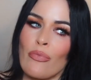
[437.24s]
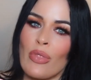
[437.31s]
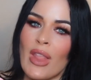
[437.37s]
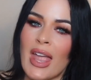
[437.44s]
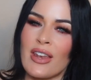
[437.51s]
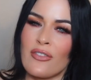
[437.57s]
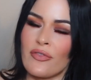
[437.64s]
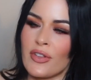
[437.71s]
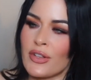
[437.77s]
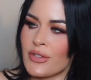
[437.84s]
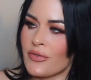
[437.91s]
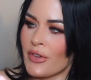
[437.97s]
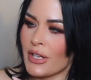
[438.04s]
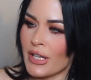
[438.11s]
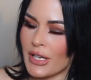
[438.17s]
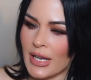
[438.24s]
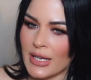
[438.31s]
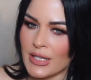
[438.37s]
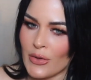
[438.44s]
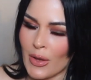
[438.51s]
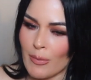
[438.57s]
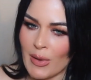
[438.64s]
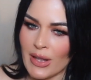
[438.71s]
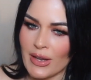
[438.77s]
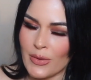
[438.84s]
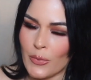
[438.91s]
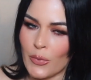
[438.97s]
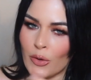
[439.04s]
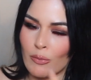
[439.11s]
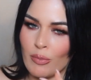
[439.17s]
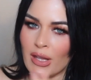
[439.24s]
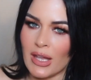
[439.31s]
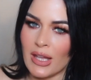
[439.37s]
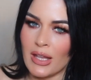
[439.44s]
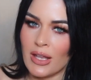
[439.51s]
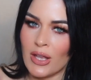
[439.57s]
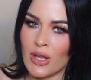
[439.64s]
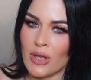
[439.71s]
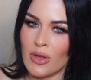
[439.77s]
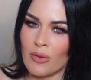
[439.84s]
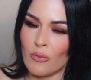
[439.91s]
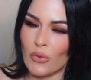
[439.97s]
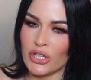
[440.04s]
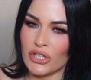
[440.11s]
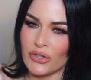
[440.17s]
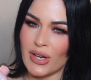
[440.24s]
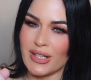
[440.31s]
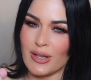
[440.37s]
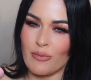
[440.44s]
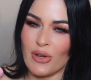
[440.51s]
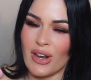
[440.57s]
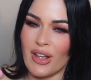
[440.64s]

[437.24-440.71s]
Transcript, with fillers: and it feels really nice. So I bet it will be moisturizing,